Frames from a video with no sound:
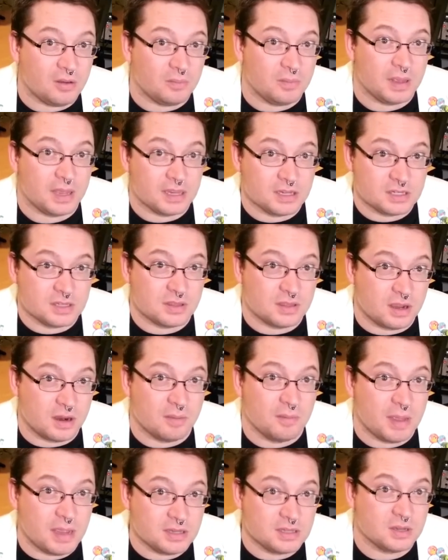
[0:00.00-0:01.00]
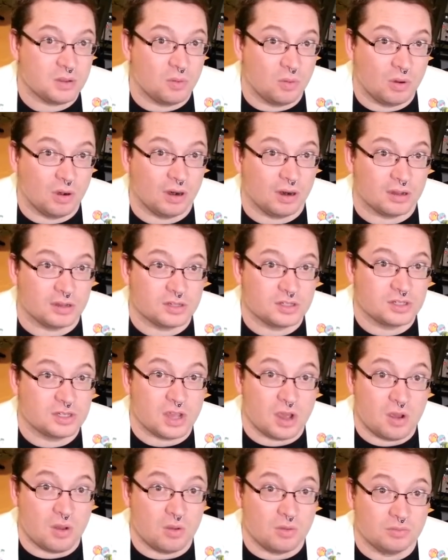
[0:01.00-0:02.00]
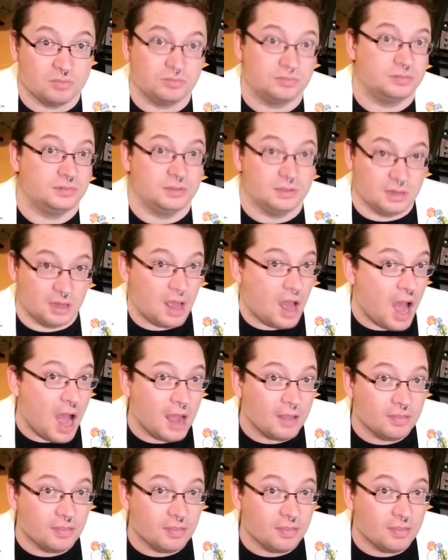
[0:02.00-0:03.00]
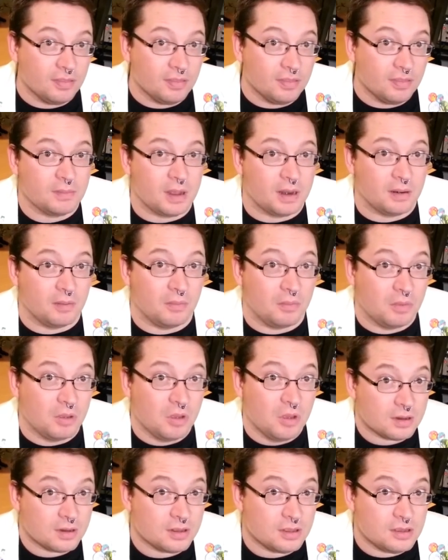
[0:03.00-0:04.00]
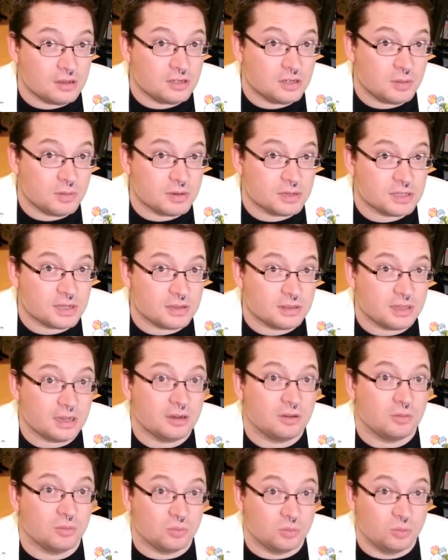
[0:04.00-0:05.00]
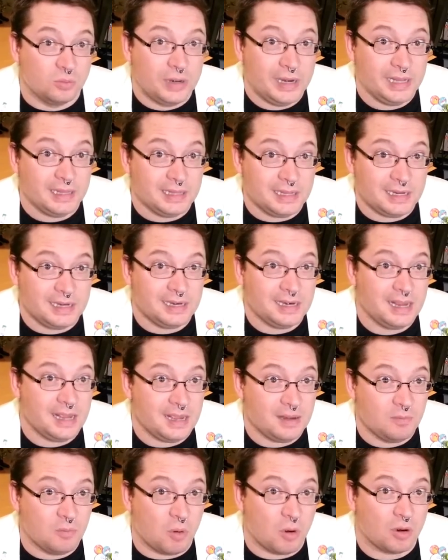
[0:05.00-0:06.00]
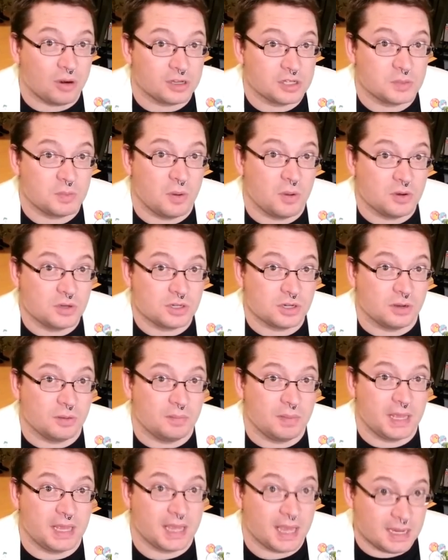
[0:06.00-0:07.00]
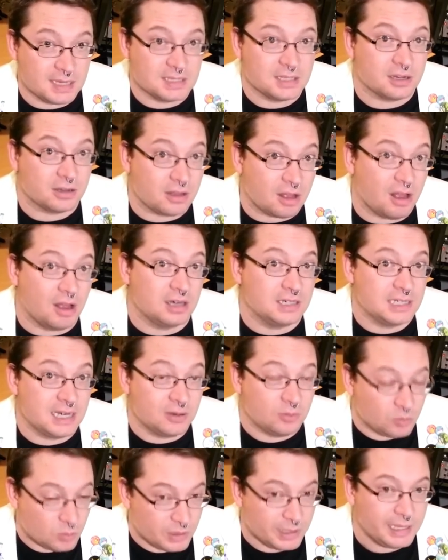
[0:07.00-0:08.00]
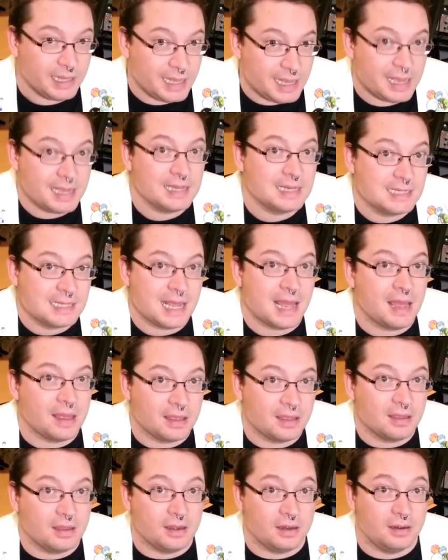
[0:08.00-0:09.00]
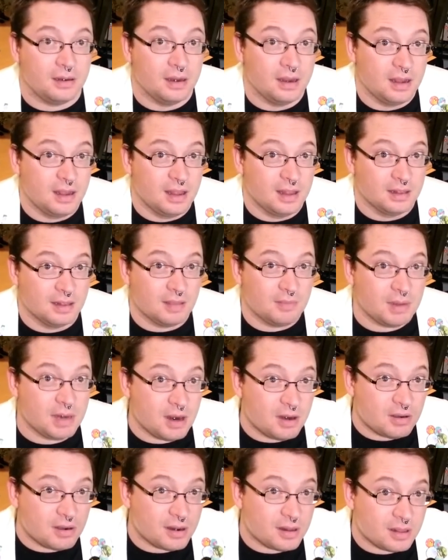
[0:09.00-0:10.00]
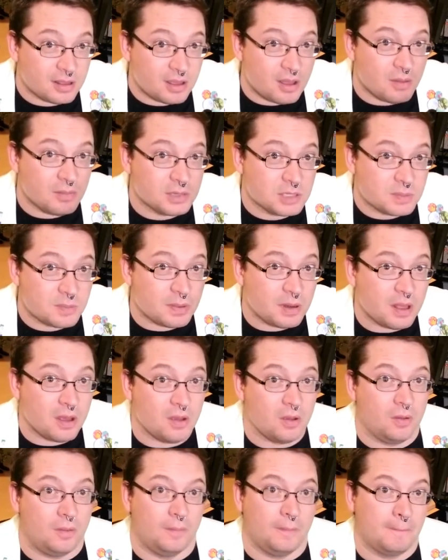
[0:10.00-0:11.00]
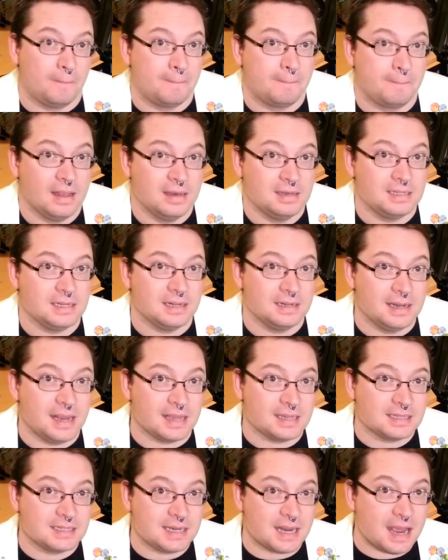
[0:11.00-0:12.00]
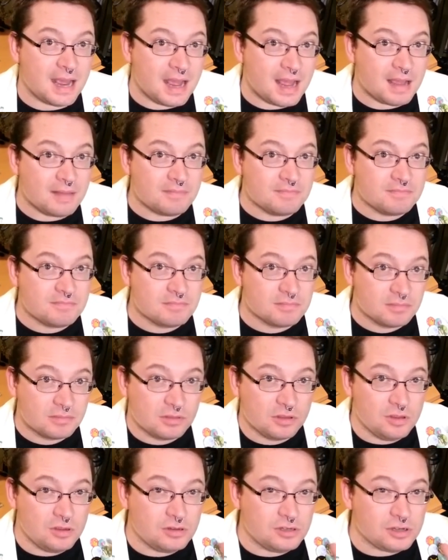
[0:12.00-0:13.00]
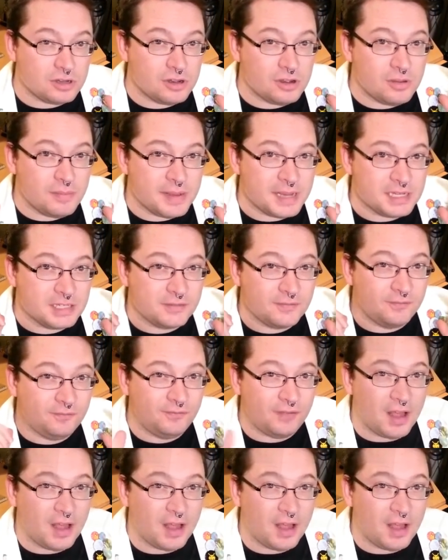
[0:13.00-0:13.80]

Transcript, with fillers: out because of their amazing work. So I'd love to hear about them. What are the YouTubers out there really need more exposure because their content really is that good? Let me know in the comments below. Until next time, YouTube is